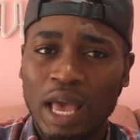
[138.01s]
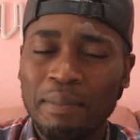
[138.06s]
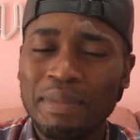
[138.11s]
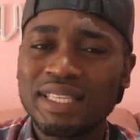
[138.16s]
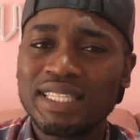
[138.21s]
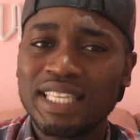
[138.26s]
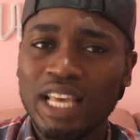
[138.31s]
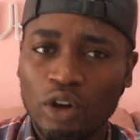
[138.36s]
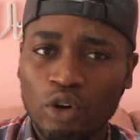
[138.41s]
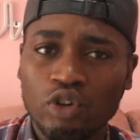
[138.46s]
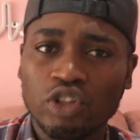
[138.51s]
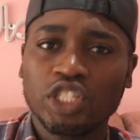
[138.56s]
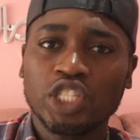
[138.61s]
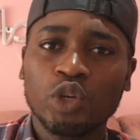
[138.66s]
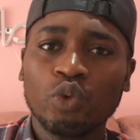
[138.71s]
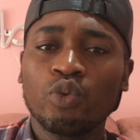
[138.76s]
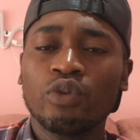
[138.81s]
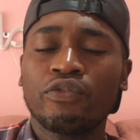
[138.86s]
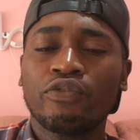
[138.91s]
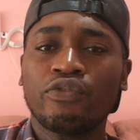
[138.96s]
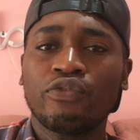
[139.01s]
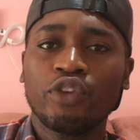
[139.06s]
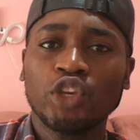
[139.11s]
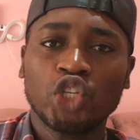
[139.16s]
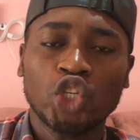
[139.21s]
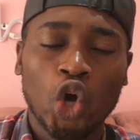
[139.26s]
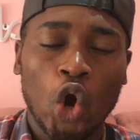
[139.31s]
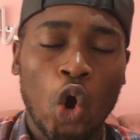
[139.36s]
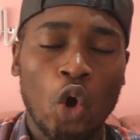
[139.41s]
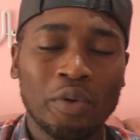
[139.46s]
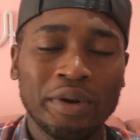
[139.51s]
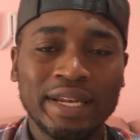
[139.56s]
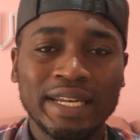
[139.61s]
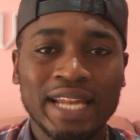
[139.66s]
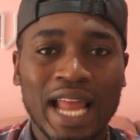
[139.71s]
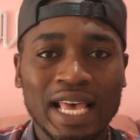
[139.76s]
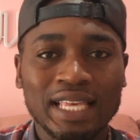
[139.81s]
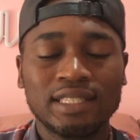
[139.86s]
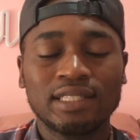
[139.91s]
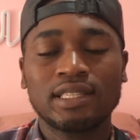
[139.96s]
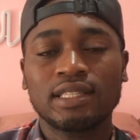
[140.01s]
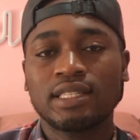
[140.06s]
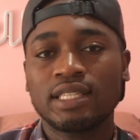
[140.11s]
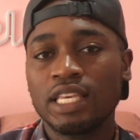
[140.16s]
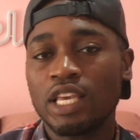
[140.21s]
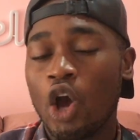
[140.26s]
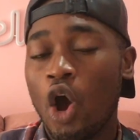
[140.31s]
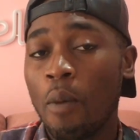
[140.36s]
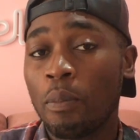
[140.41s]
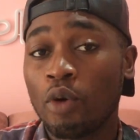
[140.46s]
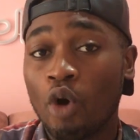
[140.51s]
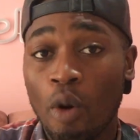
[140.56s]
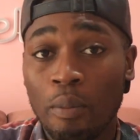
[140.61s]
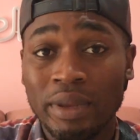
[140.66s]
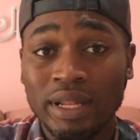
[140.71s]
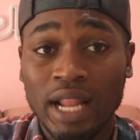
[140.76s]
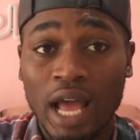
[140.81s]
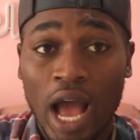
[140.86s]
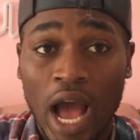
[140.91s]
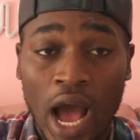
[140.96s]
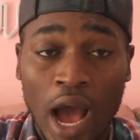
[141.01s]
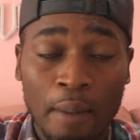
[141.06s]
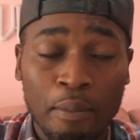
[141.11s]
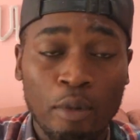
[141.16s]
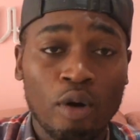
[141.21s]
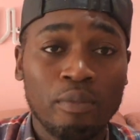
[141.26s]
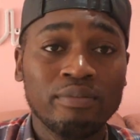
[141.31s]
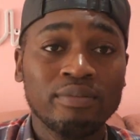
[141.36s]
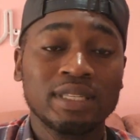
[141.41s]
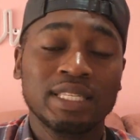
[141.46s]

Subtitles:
I mean, Sakodi will feature on Nasty C's upcoming album,